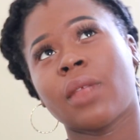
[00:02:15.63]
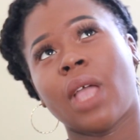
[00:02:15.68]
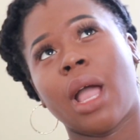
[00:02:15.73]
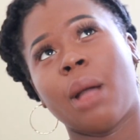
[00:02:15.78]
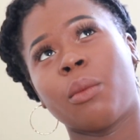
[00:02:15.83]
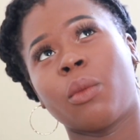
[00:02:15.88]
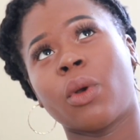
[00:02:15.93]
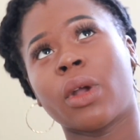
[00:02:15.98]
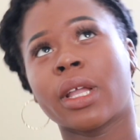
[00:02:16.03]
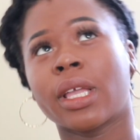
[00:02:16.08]

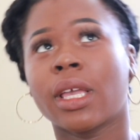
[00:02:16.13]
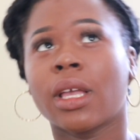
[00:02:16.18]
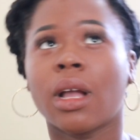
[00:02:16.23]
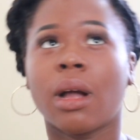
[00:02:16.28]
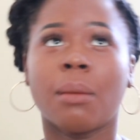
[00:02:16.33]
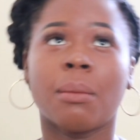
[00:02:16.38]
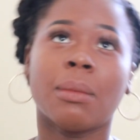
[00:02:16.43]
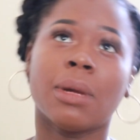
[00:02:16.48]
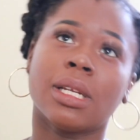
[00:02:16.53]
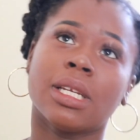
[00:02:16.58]
I'm working
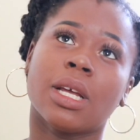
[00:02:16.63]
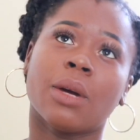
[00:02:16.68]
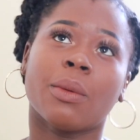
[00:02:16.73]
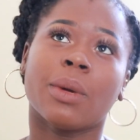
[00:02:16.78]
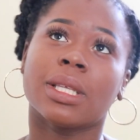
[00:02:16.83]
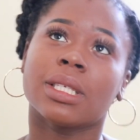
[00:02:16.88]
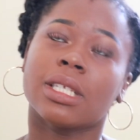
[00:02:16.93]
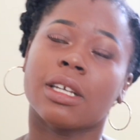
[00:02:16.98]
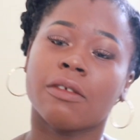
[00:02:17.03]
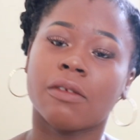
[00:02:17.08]
on Monday,
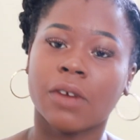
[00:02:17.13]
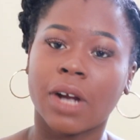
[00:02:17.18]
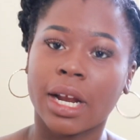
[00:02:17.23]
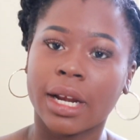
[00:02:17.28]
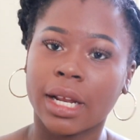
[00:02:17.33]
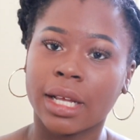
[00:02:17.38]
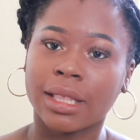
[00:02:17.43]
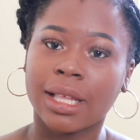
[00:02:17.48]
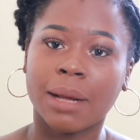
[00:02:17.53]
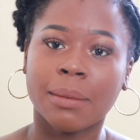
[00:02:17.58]
Wednesday,
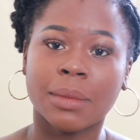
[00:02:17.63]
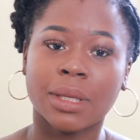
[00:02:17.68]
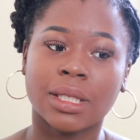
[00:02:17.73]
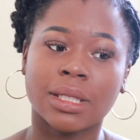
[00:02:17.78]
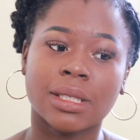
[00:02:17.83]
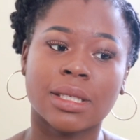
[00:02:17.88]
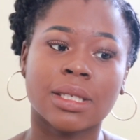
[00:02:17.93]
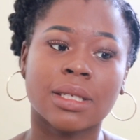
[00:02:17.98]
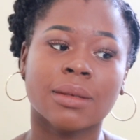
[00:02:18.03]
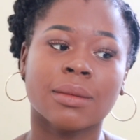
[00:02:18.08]
Friday. That
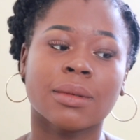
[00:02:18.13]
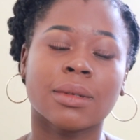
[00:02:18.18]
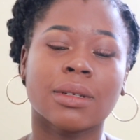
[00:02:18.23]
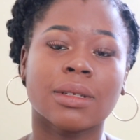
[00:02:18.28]
means